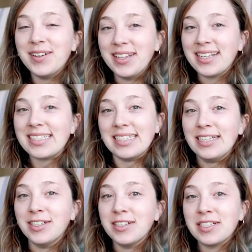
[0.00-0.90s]
know, like
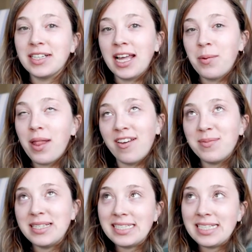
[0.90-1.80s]
singers are like, well,
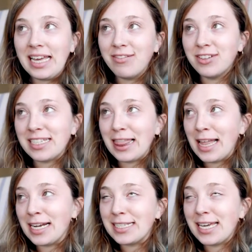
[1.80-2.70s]
I've been singing for as
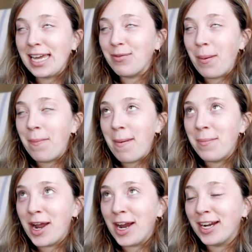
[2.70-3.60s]
long as I can
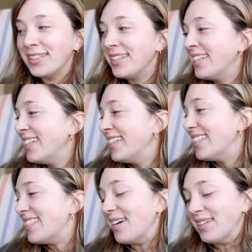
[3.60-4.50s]
remember.
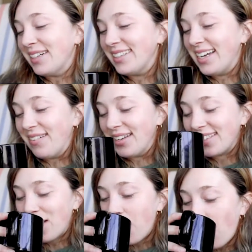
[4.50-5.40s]
So
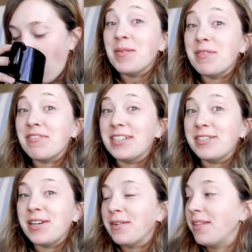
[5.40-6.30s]
anyways, I thought it would be fun to
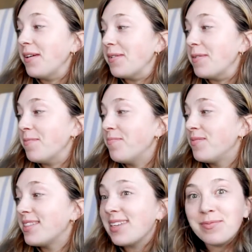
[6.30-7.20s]
share with you
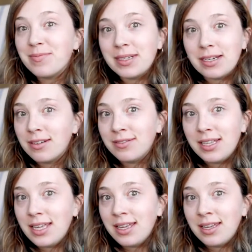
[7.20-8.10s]
some of
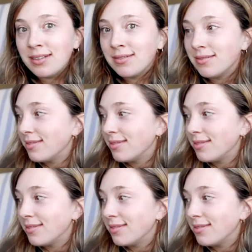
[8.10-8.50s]
the